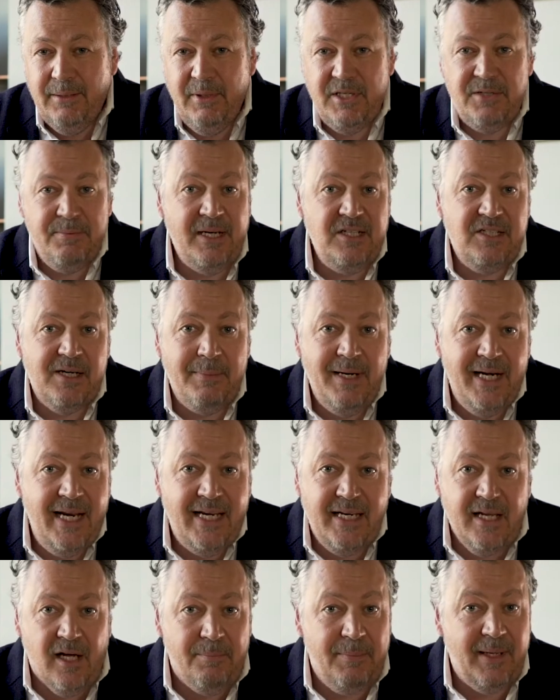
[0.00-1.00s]
which means I'm an
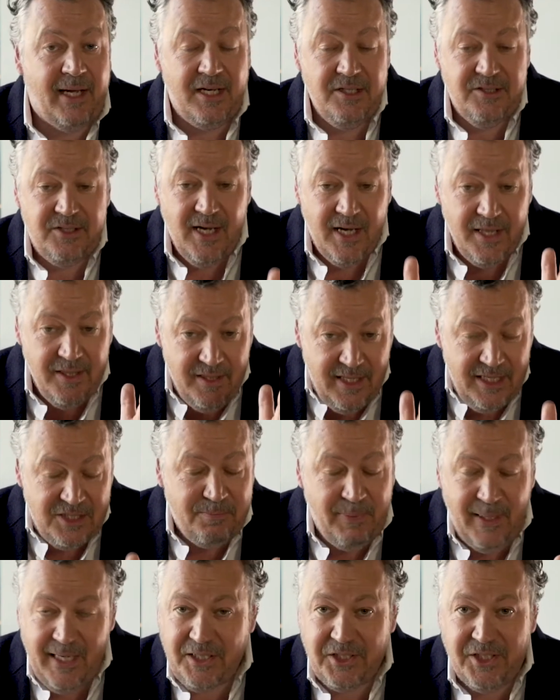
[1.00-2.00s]
idiot, because this
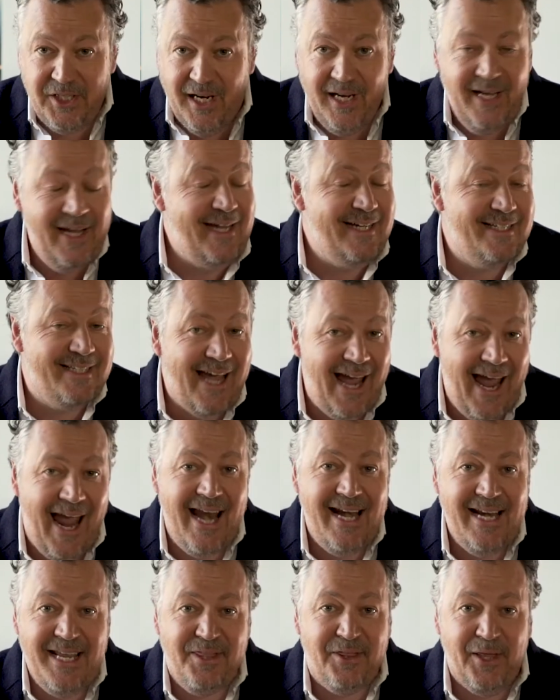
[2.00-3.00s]
picture is
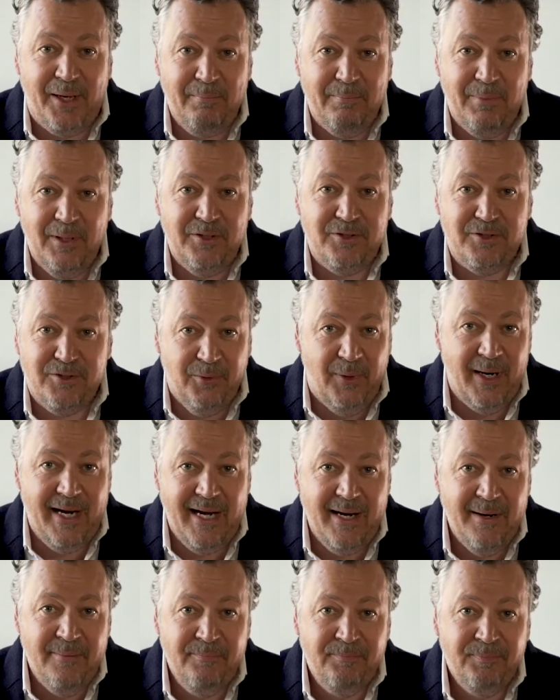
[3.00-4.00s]
anything but
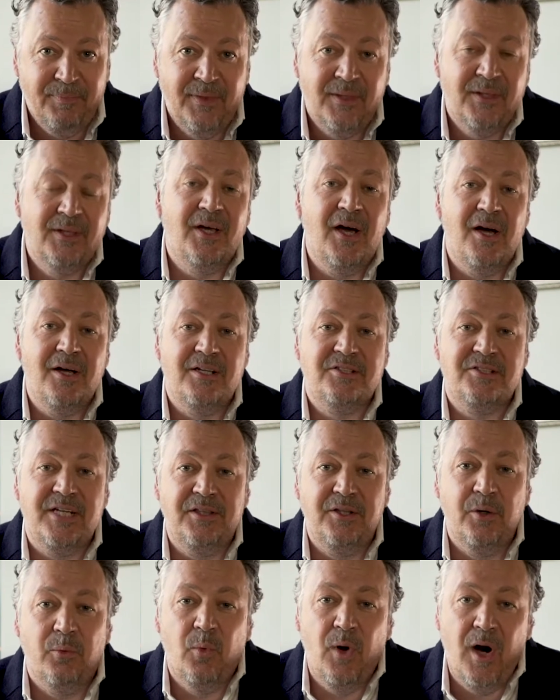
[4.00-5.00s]
twee. Gertler said
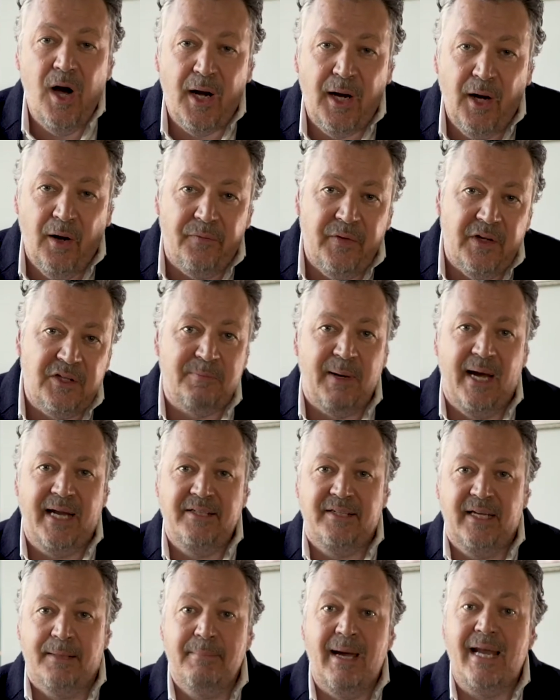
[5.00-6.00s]
that working on this
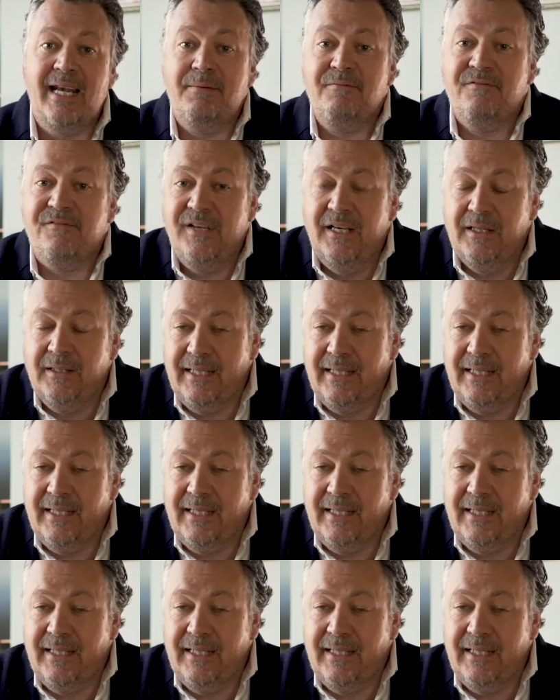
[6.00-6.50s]
painting made him feel